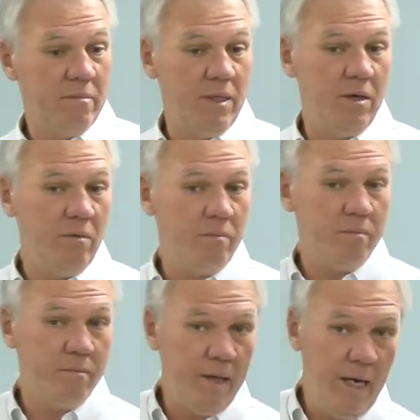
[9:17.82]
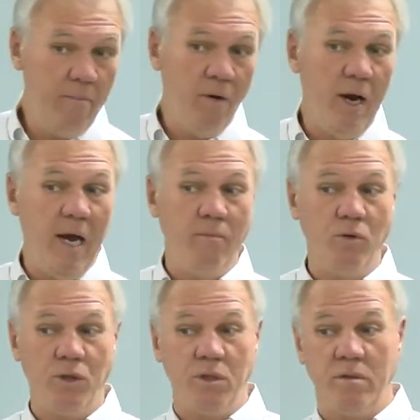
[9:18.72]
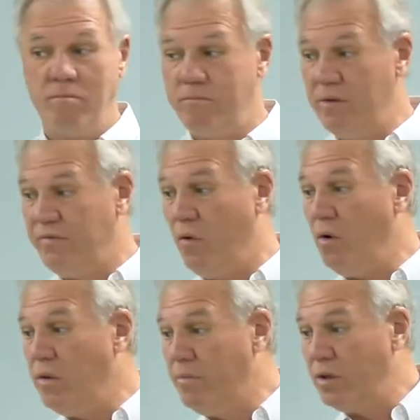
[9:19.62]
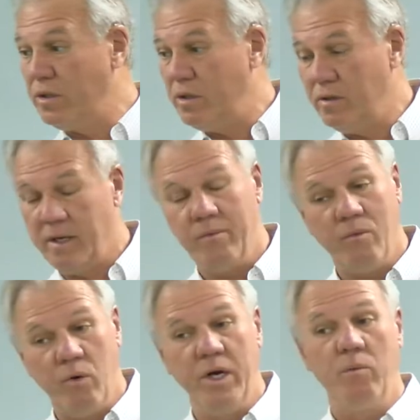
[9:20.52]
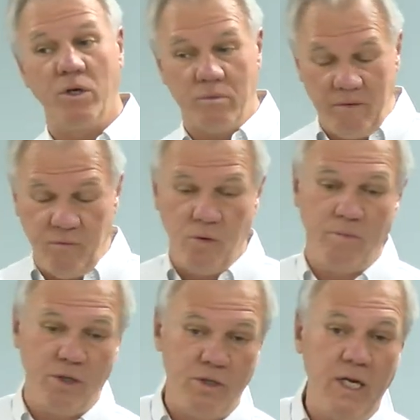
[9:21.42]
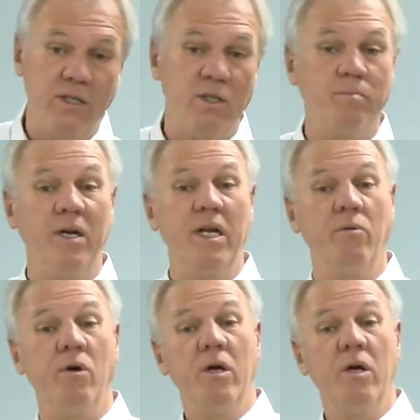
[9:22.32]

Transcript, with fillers: You know, Abraham was before the book, uh, well, he wasn't before the book of Genesis, but he,